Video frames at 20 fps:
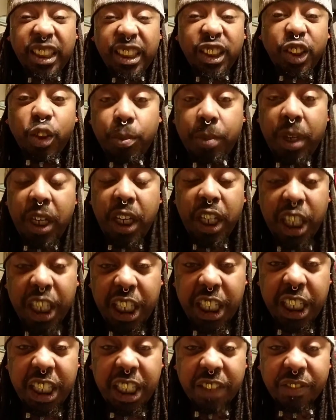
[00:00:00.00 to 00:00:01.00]
to
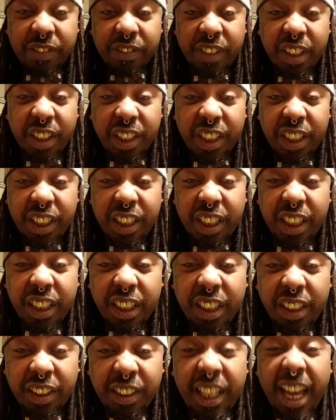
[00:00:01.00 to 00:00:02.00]
believe
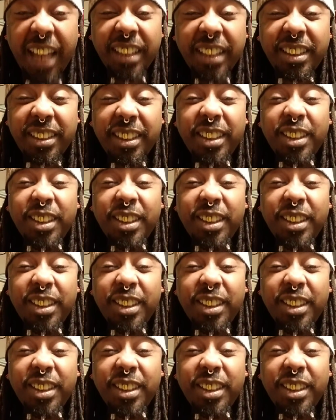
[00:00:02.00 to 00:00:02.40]
that